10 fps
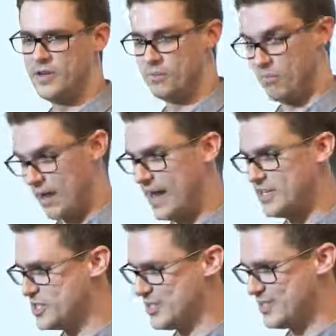Your
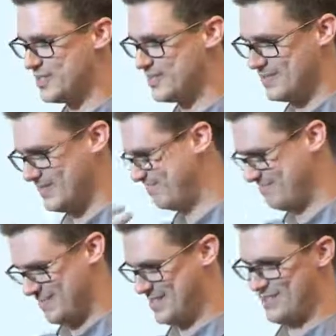brain just,
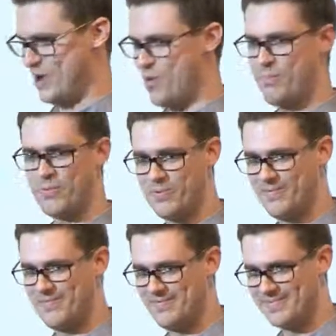nope,
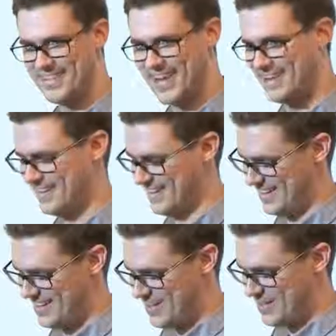right?